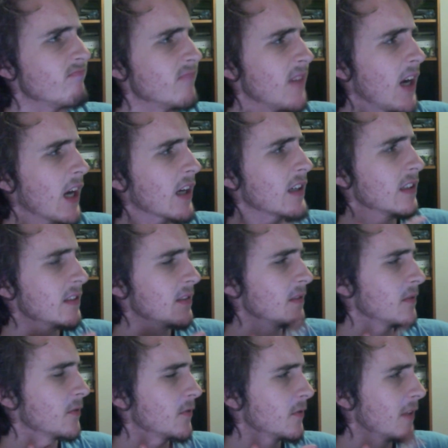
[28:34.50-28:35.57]
I,
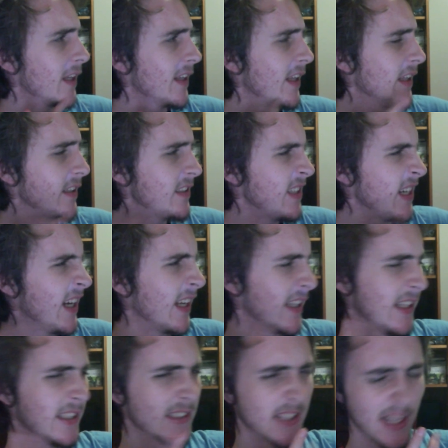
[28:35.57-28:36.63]
and then yeah,
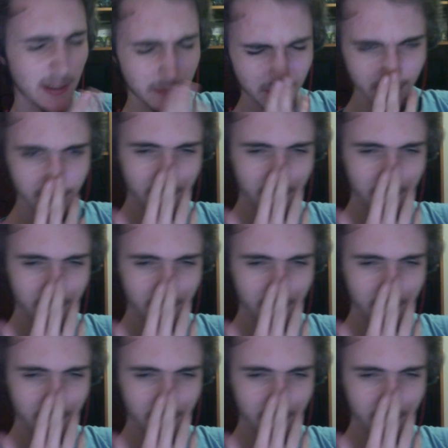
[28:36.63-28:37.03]
that came